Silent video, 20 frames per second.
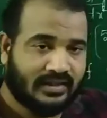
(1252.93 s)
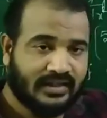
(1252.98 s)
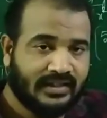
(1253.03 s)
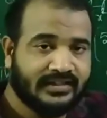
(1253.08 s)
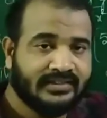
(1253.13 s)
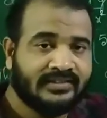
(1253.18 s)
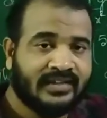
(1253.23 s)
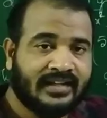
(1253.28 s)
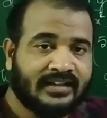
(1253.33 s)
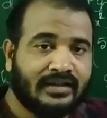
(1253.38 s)

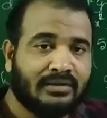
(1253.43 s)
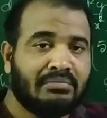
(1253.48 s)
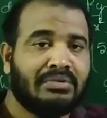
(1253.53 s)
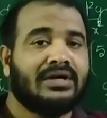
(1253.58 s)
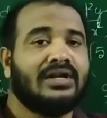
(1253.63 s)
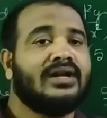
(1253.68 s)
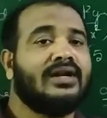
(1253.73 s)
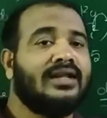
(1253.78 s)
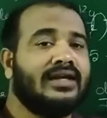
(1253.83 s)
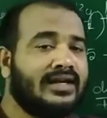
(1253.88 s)
is nothing but
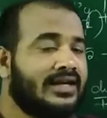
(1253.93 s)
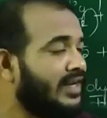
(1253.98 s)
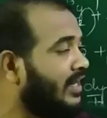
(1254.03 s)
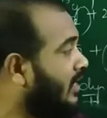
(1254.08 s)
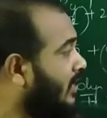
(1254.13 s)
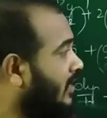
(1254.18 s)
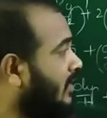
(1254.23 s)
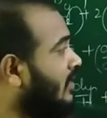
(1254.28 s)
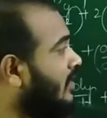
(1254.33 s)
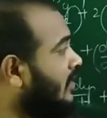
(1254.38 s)
a
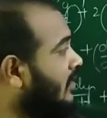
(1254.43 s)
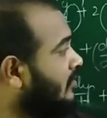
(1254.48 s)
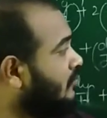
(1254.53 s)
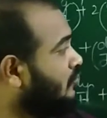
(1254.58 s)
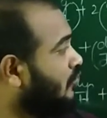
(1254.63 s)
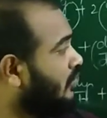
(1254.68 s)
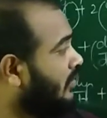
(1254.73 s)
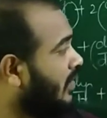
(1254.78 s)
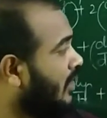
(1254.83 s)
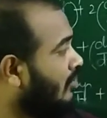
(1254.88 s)
degree.
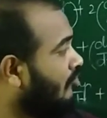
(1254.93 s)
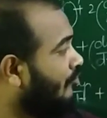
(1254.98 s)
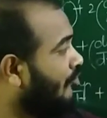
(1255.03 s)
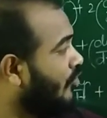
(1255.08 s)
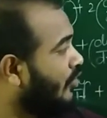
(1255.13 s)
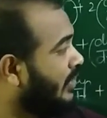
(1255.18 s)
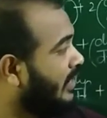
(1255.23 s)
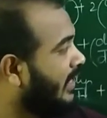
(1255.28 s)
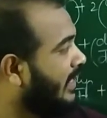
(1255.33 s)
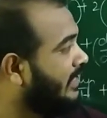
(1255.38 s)
So
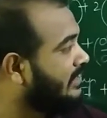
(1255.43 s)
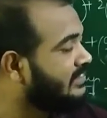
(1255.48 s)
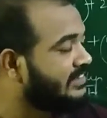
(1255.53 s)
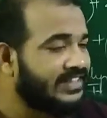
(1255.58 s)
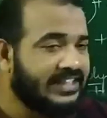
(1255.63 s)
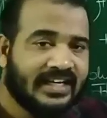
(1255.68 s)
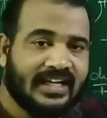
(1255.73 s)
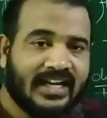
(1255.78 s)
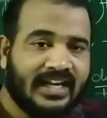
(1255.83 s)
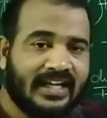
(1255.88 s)
therefore its
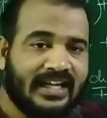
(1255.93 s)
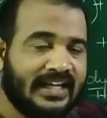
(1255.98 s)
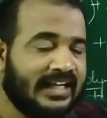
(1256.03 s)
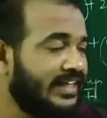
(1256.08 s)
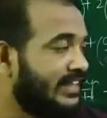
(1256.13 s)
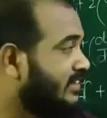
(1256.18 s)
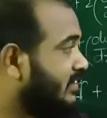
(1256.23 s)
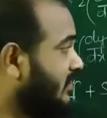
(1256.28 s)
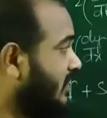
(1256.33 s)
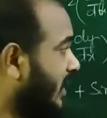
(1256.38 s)
degree
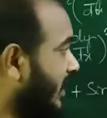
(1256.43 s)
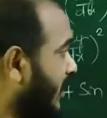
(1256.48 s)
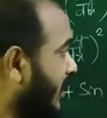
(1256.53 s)
is 3